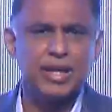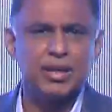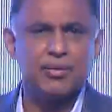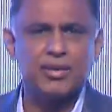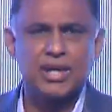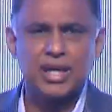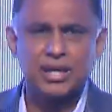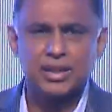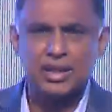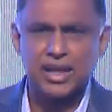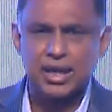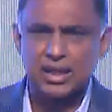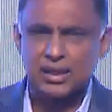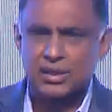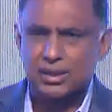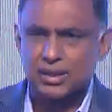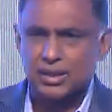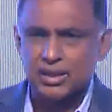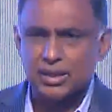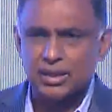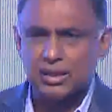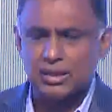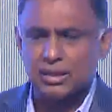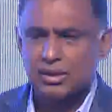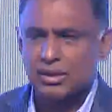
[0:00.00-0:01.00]
where that,
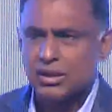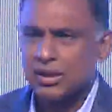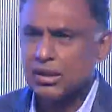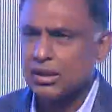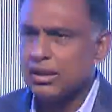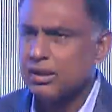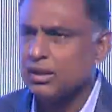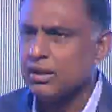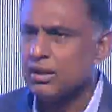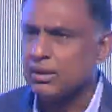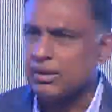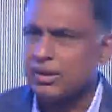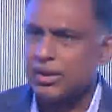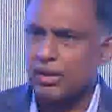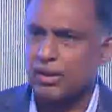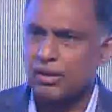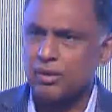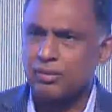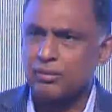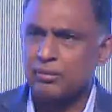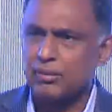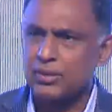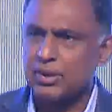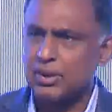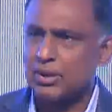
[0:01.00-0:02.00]
the
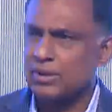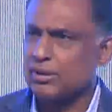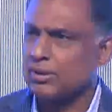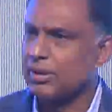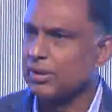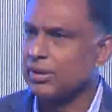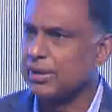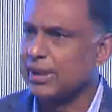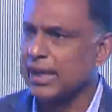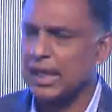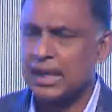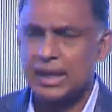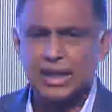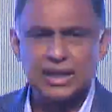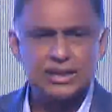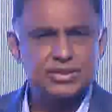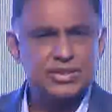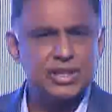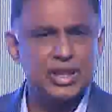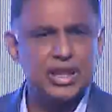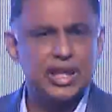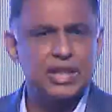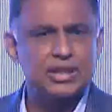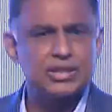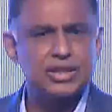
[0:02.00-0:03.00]
LIC
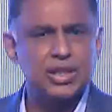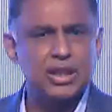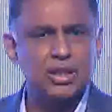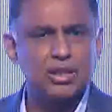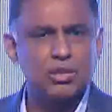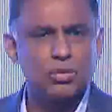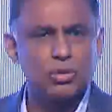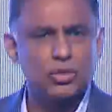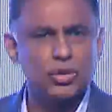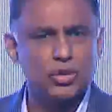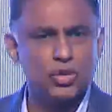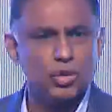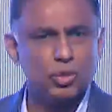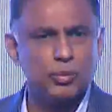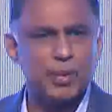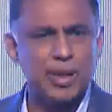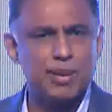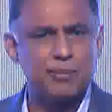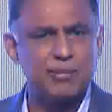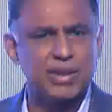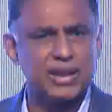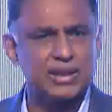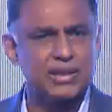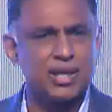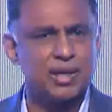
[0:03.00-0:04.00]
agent who knew my
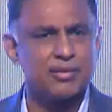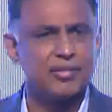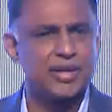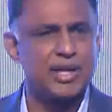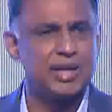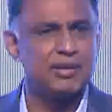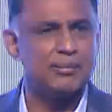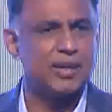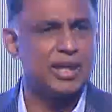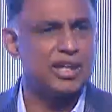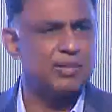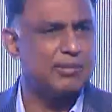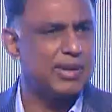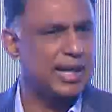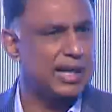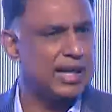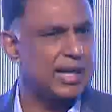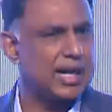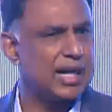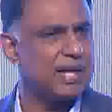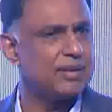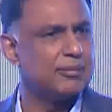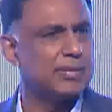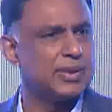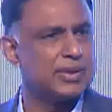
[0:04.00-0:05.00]
mother very well, my
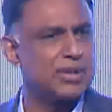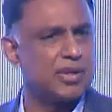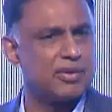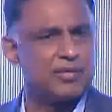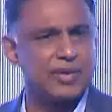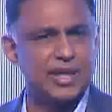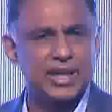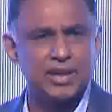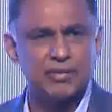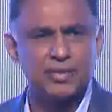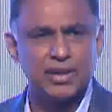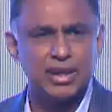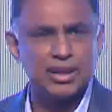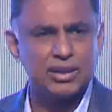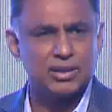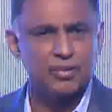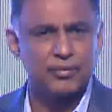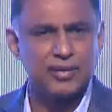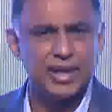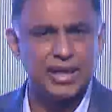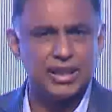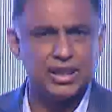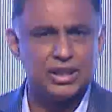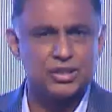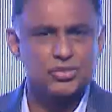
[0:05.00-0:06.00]
grandmother very well, the
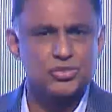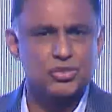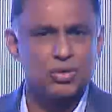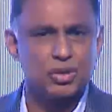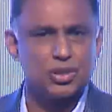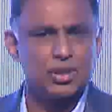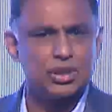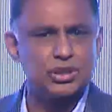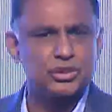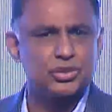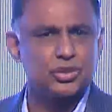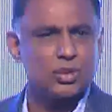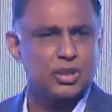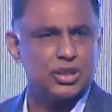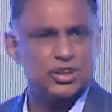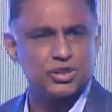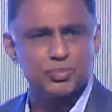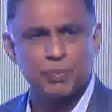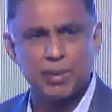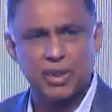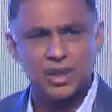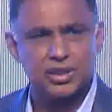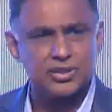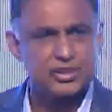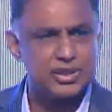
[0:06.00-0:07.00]
way he sold insurance
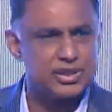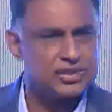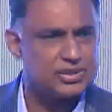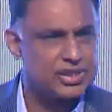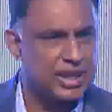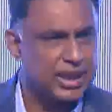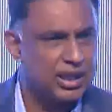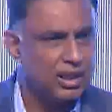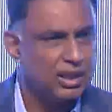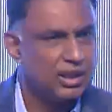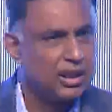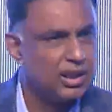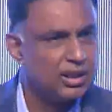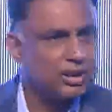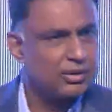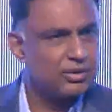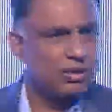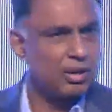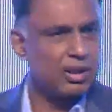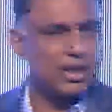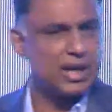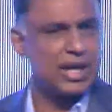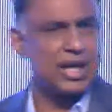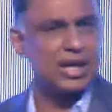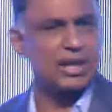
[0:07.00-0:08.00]
policies, saying, your
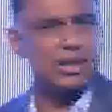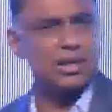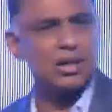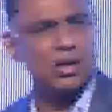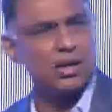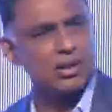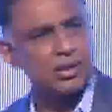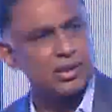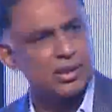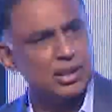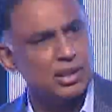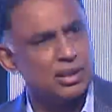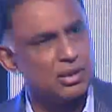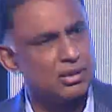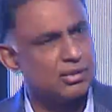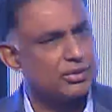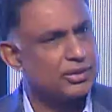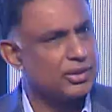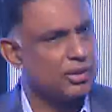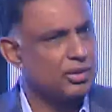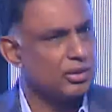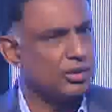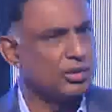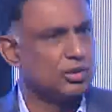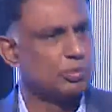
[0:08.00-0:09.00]
granddaughter,
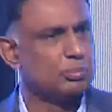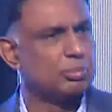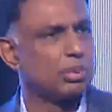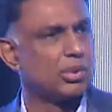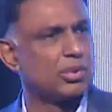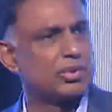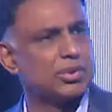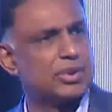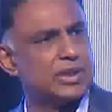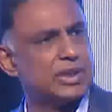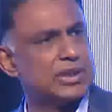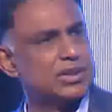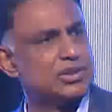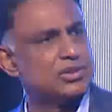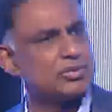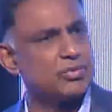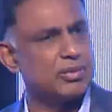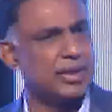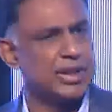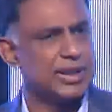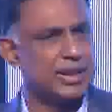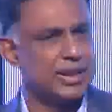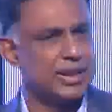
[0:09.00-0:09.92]
you put this, 20